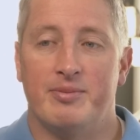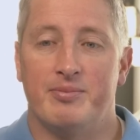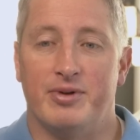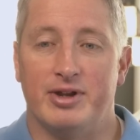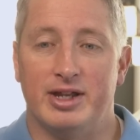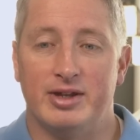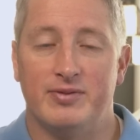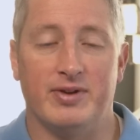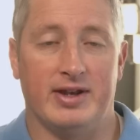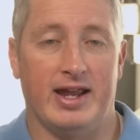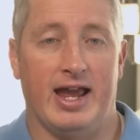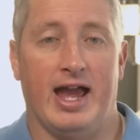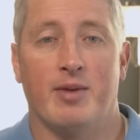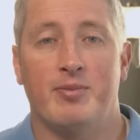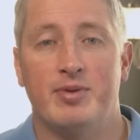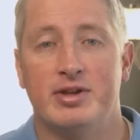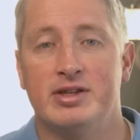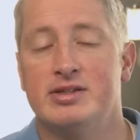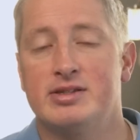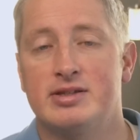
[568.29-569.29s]
But if it
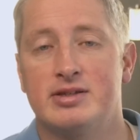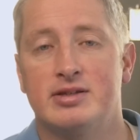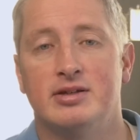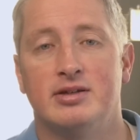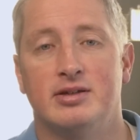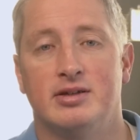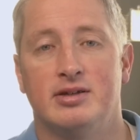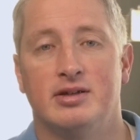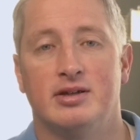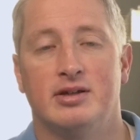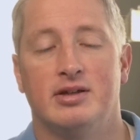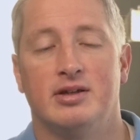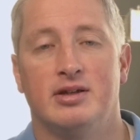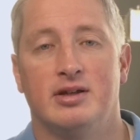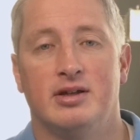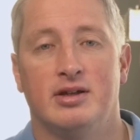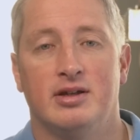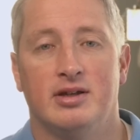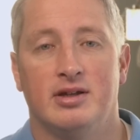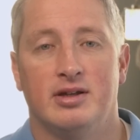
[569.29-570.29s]
happens,
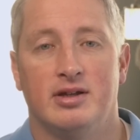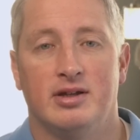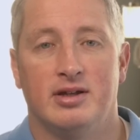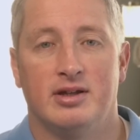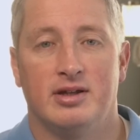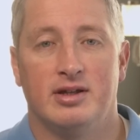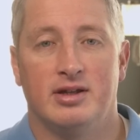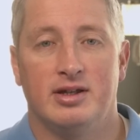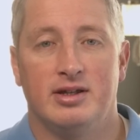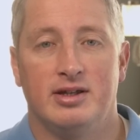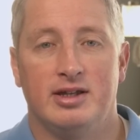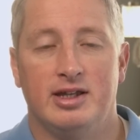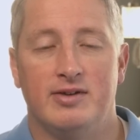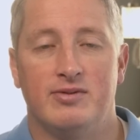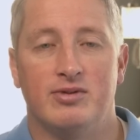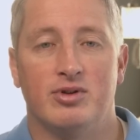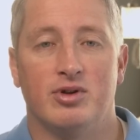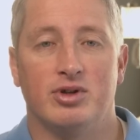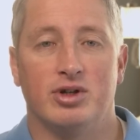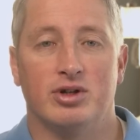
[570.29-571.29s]

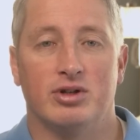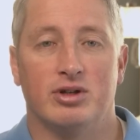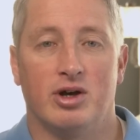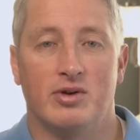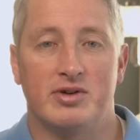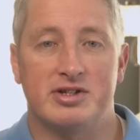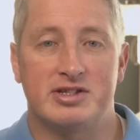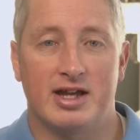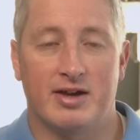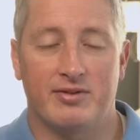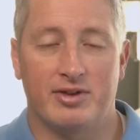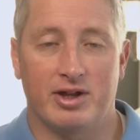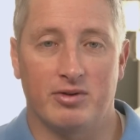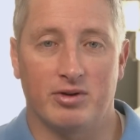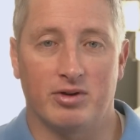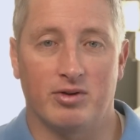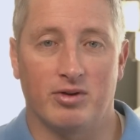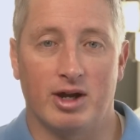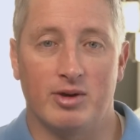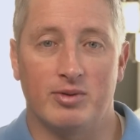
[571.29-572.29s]
even though you'll always have that
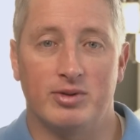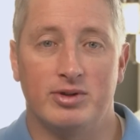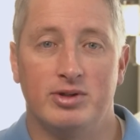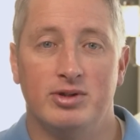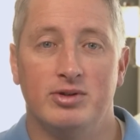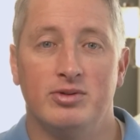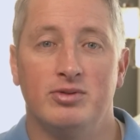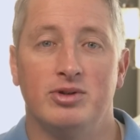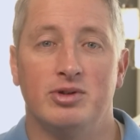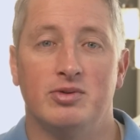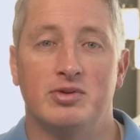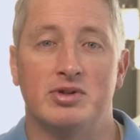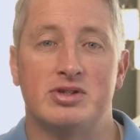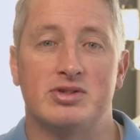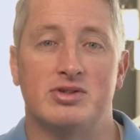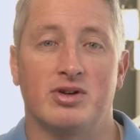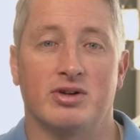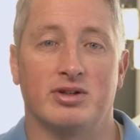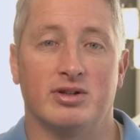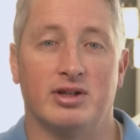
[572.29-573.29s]
regret with you, you can
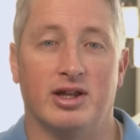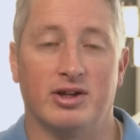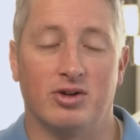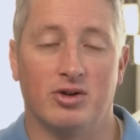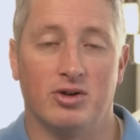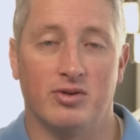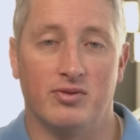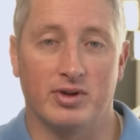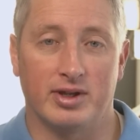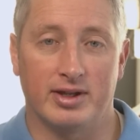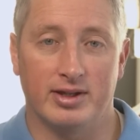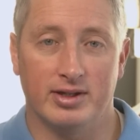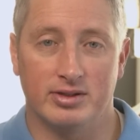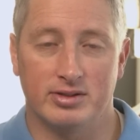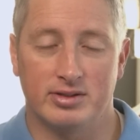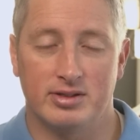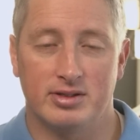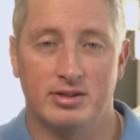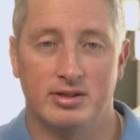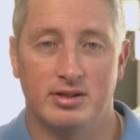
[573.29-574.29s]
start to let go of the
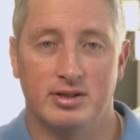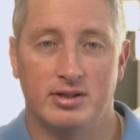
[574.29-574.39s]
guilt.